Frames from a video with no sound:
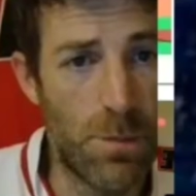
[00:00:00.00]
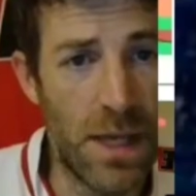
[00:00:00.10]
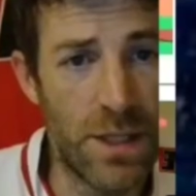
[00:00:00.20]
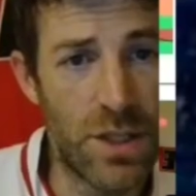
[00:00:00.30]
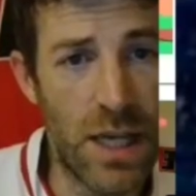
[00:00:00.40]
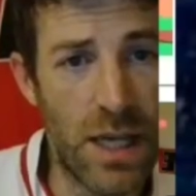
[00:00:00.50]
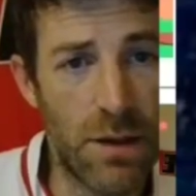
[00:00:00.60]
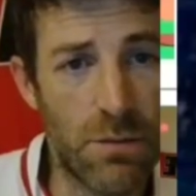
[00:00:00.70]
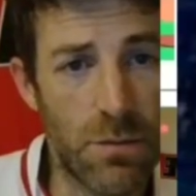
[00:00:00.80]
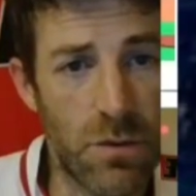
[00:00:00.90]

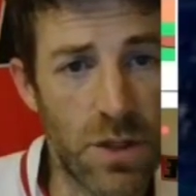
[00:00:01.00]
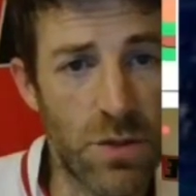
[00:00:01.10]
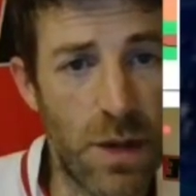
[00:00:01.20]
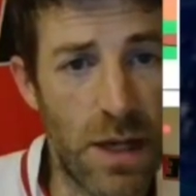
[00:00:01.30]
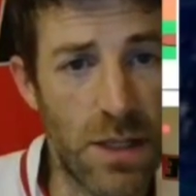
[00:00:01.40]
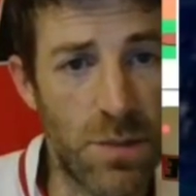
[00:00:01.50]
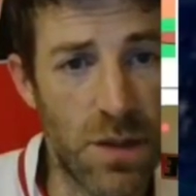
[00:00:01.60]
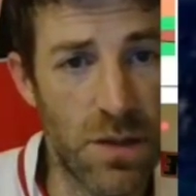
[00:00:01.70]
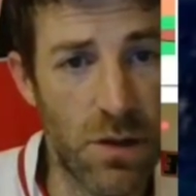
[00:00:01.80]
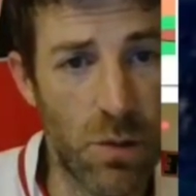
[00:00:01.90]
benching Crystal Palace
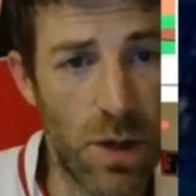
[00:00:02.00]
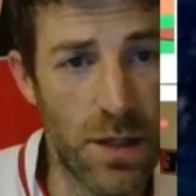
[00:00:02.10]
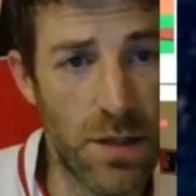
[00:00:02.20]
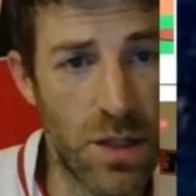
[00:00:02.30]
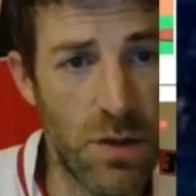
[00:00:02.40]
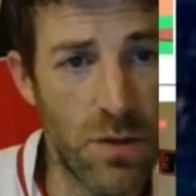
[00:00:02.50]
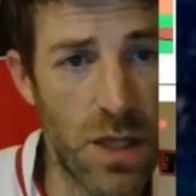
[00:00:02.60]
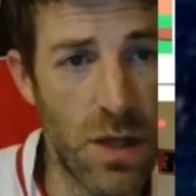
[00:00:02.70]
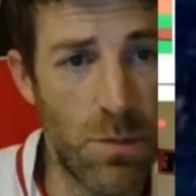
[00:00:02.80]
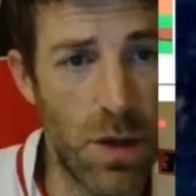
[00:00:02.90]
because they're away to
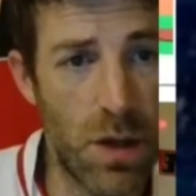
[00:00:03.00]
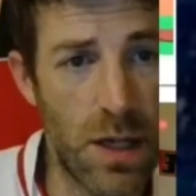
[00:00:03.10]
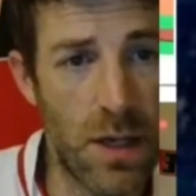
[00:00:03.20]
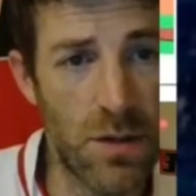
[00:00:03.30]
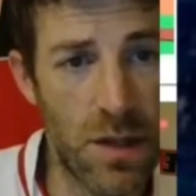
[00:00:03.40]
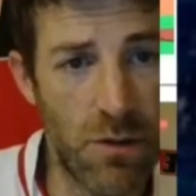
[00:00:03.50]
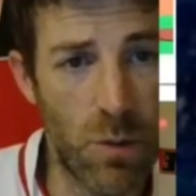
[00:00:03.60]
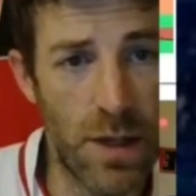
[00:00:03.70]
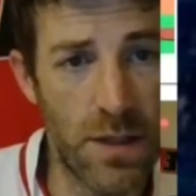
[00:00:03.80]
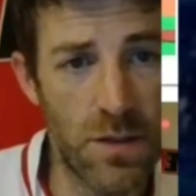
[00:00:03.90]
Chelsea and Burnley as they're
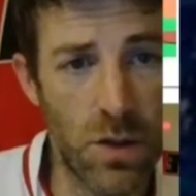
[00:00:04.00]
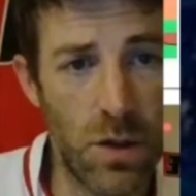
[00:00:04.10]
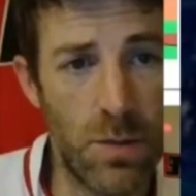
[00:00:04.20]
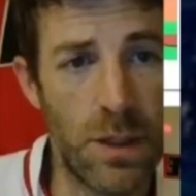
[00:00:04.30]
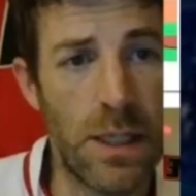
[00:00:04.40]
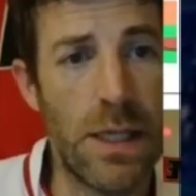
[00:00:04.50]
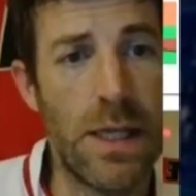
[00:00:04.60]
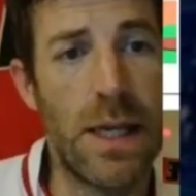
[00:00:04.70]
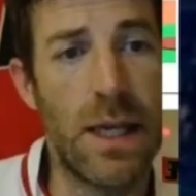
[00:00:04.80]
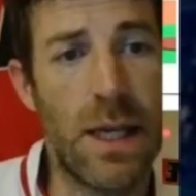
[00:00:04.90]
away to Tottenham.
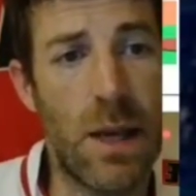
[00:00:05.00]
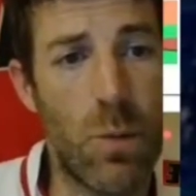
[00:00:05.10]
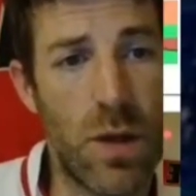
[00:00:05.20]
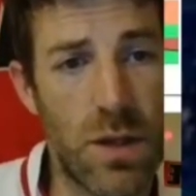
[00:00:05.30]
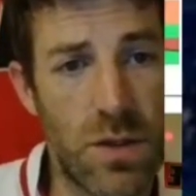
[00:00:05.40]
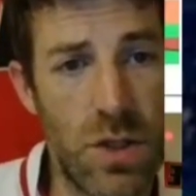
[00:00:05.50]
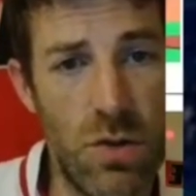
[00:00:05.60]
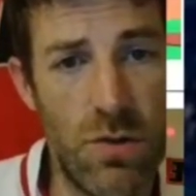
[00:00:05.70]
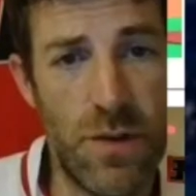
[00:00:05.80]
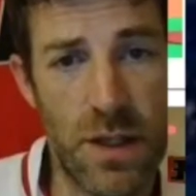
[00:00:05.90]
In game week
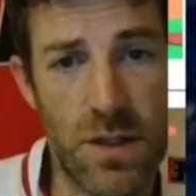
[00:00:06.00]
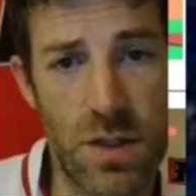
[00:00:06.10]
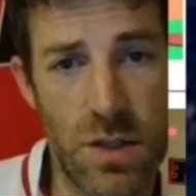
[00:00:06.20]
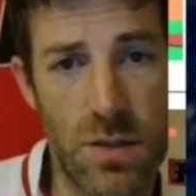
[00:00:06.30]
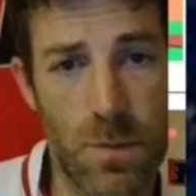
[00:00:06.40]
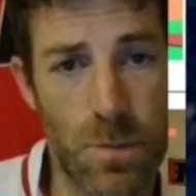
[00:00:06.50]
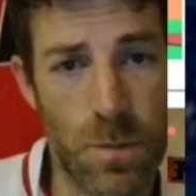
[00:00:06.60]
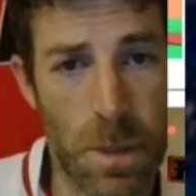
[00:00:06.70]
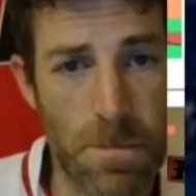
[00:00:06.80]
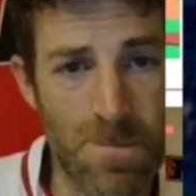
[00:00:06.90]
2 fixtures,
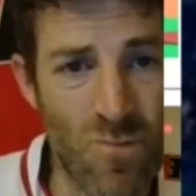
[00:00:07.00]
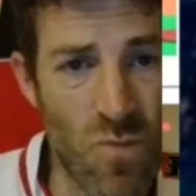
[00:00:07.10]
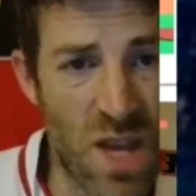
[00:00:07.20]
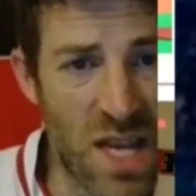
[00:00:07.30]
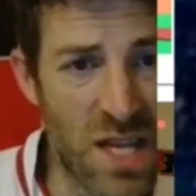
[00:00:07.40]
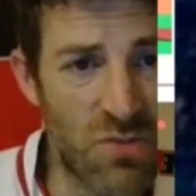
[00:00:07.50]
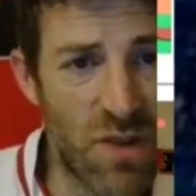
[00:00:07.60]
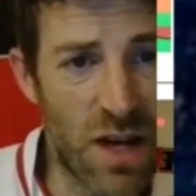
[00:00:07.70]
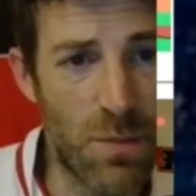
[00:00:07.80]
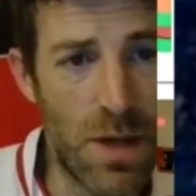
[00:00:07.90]
it's
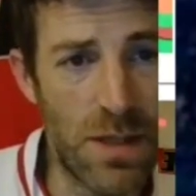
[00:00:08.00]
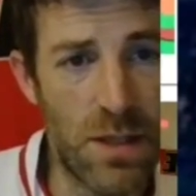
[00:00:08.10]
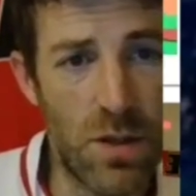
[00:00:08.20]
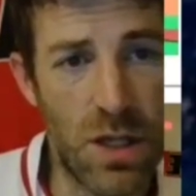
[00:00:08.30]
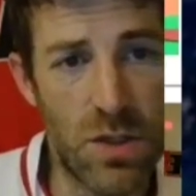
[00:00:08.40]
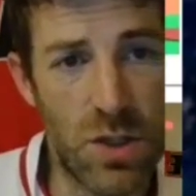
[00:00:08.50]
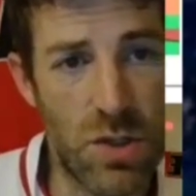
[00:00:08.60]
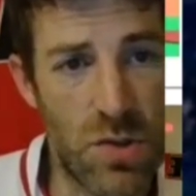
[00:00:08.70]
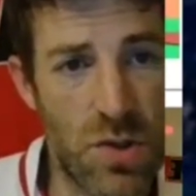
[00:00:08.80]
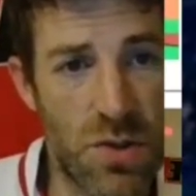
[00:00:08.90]
recommended I
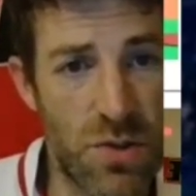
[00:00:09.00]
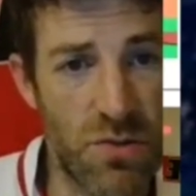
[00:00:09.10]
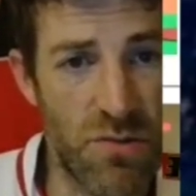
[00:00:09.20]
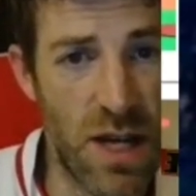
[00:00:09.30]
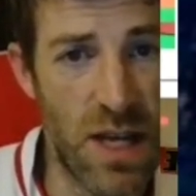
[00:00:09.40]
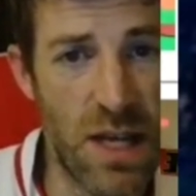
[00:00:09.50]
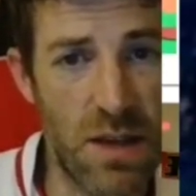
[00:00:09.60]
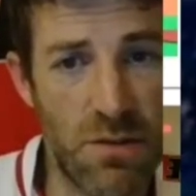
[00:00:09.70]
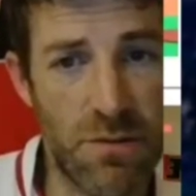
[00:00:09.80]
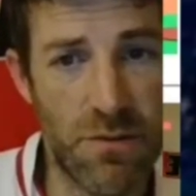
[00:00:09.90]
choose
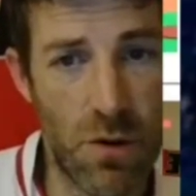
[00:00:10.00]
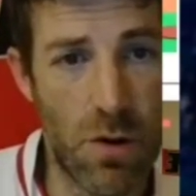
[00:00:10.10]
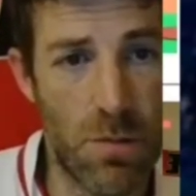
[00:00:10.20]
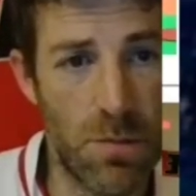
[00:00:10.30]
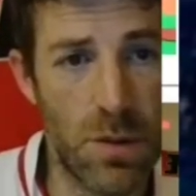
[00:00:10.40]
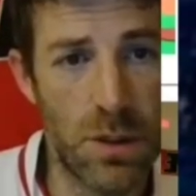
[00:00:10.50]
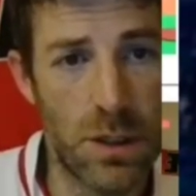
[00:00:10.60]
3 from